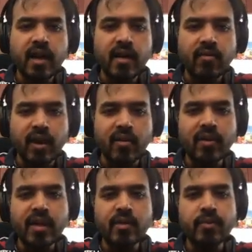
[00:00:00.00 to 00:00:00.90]
for
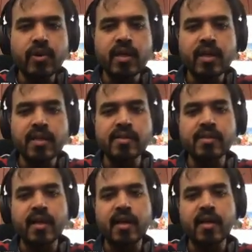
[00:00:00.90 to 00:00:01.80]
every input that is
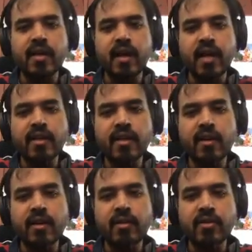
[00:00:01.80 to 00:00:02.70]
greater than or
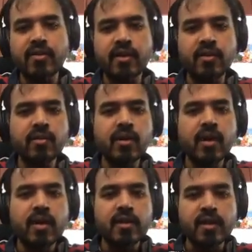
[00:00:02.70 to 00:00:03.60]
equal to 0,
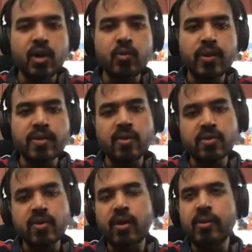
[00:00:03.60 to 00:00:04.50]
the output is
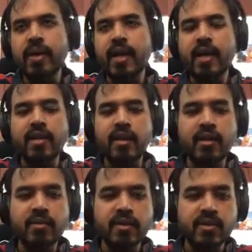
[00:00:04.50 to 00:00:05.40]
also going to be greater than or
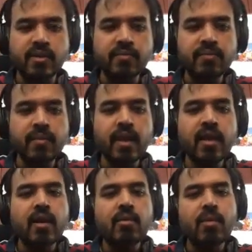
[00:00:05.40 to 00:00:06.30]
equal to 0.
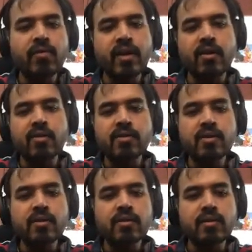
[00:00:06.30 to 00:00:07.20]
But we can
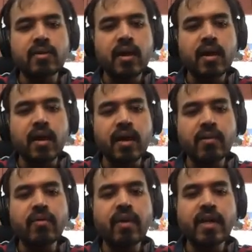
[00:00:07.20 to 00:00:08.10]
also
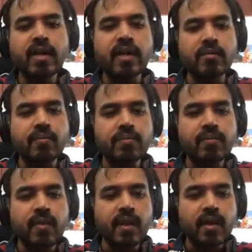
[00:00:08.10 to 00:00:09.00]
equivalently
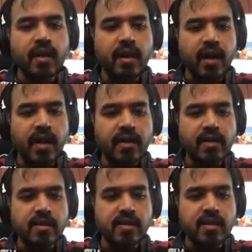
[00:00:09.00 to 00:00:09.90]
write
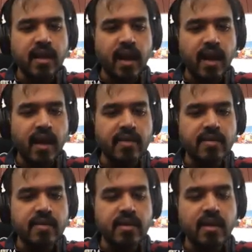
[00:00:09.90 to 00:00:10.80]
this
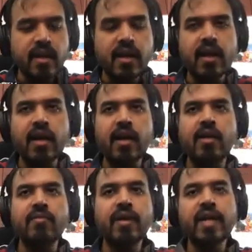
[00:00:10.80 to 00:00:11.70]
as
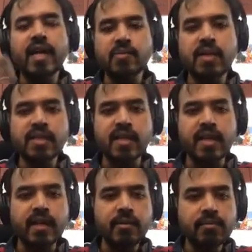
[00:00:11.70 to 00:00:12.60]
very
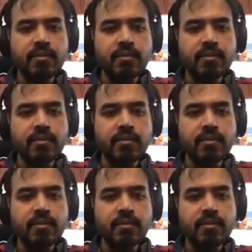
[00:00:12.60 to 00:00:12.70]
explicitly